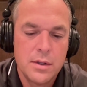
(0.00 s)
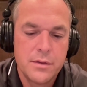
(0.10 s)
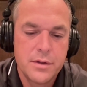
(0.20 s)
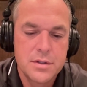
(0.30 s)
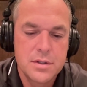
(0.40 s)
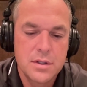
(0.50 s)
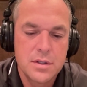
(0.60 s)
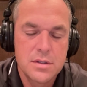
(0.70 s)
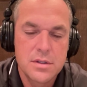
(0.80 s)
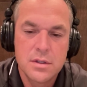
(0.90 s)
This
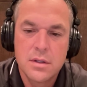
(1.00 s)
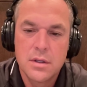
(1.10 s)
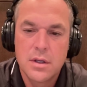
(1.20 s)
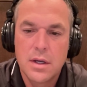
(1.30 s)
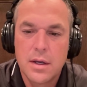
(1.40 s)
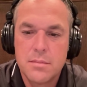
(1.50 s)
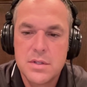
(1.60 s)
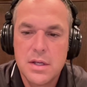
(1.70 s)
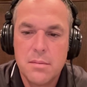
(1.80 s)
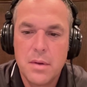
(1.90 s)
is
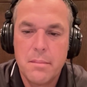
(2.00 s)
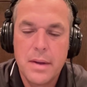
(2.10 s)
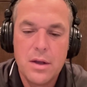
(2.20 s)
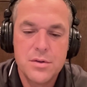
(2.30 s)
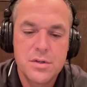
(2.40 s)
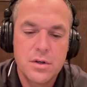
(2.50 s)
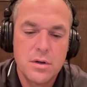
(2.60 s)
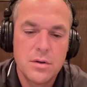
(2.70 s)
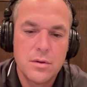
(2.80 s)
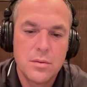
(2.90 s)
Tim
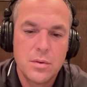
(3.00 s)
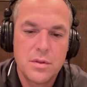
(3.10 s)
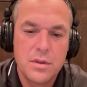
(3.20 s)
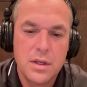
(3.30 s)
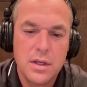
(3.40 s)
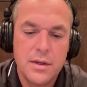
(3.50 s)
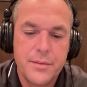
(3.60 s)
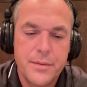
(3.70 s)
Mauser with the,